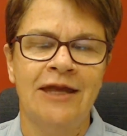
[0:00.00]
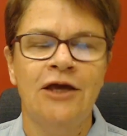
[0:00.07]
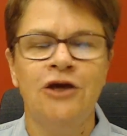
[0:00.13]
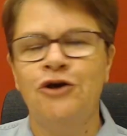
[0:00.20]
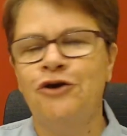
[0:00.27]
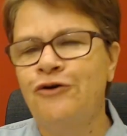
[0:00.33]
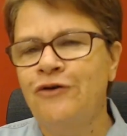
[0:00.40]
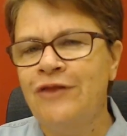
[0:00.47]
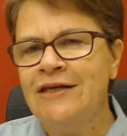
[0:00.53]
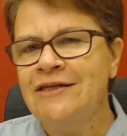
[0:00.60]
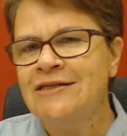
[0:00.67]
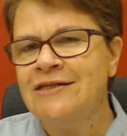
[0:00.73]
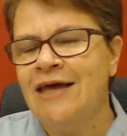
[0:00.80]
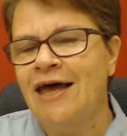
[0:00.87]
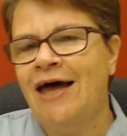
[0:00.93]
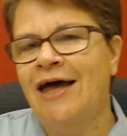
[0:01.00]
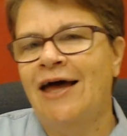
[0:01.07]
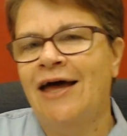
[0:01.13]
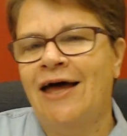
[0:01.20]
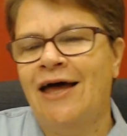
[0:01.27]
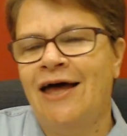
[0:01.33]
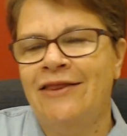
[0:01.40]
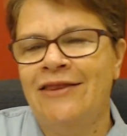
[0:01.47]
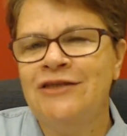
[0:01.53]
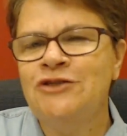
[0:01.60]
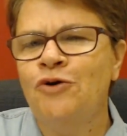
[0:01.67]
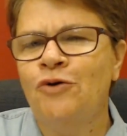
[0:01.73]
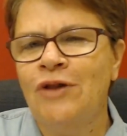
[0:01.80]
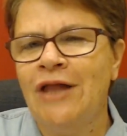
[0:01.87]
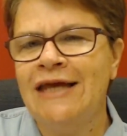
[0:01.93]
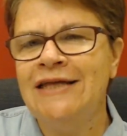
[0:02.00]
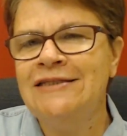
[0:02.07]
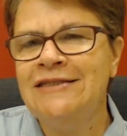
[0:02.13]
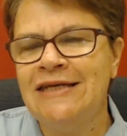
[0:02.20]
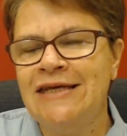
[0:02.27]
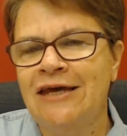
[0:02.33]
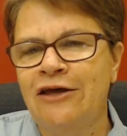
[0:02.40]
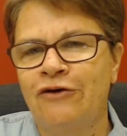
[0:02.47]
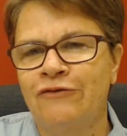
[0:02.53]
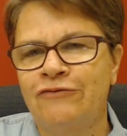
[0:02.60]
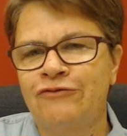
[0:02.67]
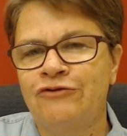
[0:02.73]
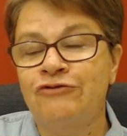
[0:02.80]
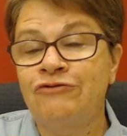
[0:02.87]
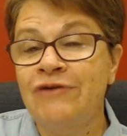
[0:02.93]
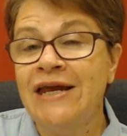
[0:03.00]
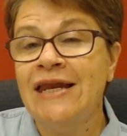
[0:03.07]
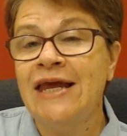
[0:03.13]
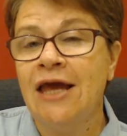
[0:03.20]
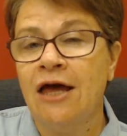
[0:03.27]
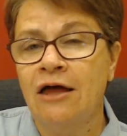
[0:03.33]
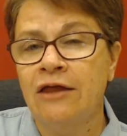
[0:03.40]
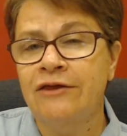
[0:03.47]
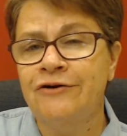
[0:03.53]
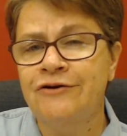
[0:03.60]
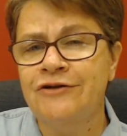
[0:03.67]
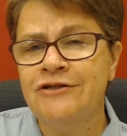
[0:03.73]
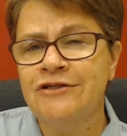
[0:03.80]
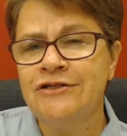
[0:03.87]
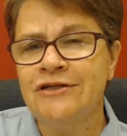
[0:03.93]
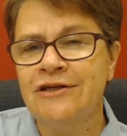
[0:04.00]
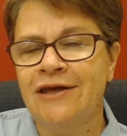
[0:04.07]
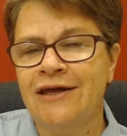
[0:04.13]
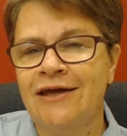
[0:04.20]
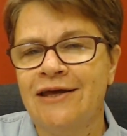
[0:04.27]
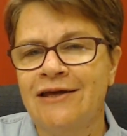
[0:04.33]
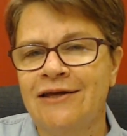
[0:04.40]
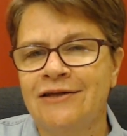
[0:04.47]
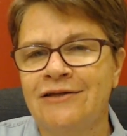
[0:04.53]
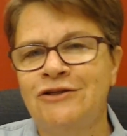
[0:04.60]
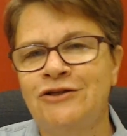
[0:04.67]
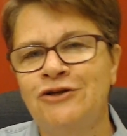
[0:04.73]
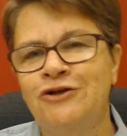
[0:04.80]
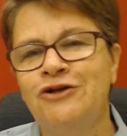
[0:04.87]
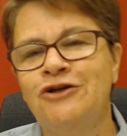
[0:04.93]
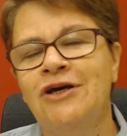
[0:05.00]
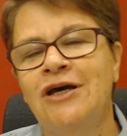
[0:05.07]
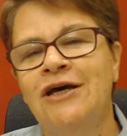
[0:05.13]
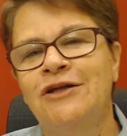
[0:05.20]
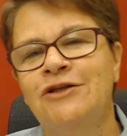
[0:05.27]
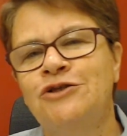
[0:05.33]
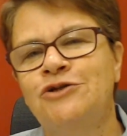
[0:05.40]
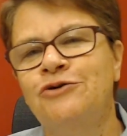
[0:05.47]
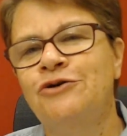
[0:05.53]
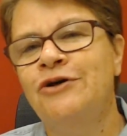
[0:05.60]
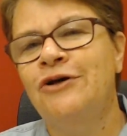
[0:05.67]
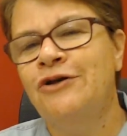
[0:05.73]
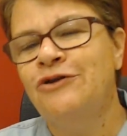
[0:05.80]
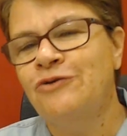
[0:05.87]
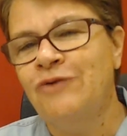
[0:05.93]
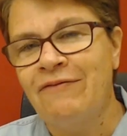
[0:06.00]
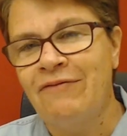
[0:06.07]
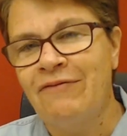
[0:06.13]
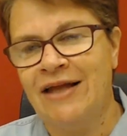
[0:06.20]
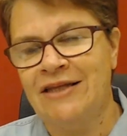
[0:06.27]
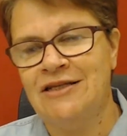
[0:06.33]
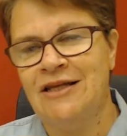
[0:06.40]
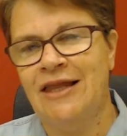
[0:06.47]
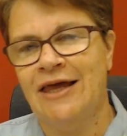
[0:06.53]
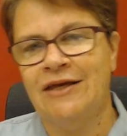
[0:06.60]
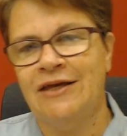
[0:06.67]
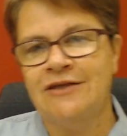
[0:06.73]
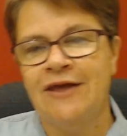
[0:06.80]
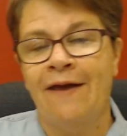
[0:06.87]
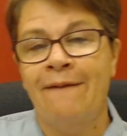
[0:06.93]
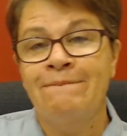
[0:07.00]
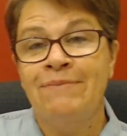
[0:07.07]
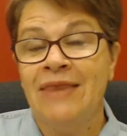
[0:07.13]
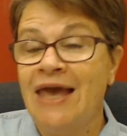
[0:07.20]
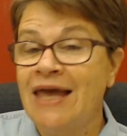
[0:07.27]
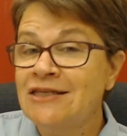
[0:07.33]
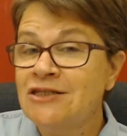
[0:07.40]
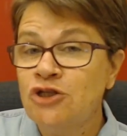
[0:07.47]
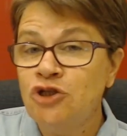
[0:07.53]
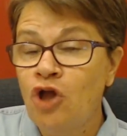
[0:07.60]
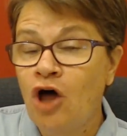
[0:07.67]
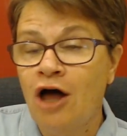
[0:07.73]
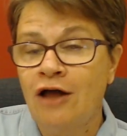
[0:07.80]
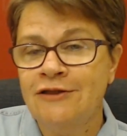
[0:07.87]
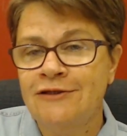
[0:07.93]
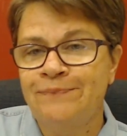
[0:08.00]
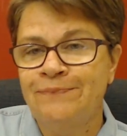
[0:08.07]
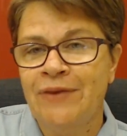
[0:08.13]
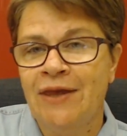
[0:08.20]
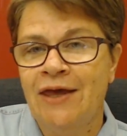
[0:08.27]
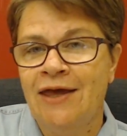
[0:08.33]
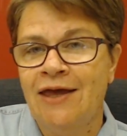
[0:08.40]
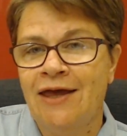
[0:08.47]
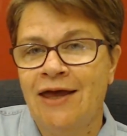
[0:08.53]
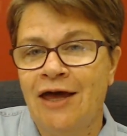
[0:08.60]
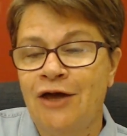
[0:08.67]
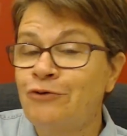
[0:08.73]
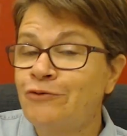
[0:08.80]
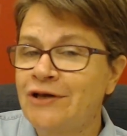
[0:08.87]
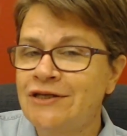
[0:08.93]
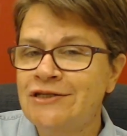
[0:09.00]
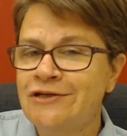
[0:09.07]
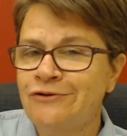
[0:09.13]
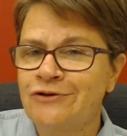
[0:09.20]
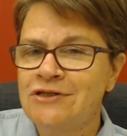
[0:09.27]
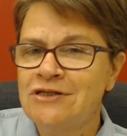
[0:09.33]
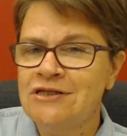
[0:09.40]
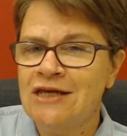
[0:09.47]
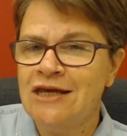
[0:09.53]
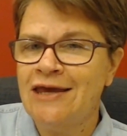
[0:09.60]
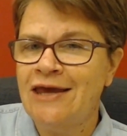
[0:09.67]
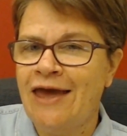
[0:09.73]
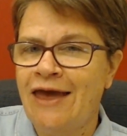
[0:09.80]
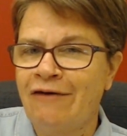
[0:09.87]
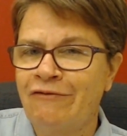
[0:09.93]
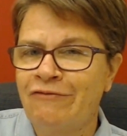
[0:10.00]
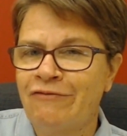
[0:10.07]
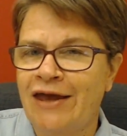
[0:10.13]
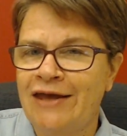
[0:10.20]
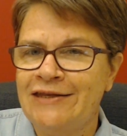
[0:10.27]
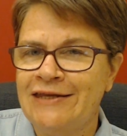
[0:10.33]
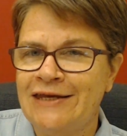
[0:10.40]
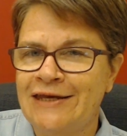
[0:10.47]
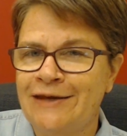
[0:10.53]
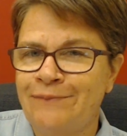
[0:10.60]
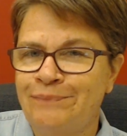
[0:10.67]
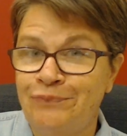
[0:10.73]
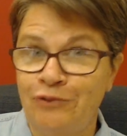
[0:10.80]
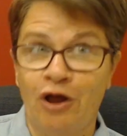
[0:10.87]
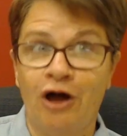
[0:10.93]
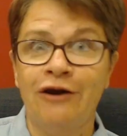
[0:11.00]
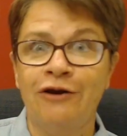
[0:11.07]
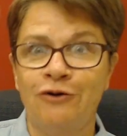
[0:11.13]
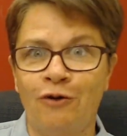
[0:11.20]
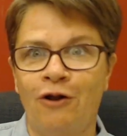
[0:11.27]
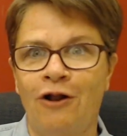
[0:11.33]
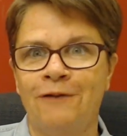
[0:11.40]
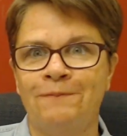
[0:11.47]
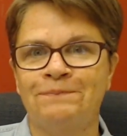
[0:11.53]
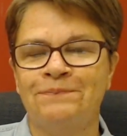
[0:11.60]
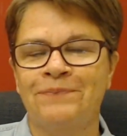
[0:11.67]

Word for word: You know, this this whole idea of training others uh, to, to, to evangelize, it's not uh, an original CEF idea, not at all.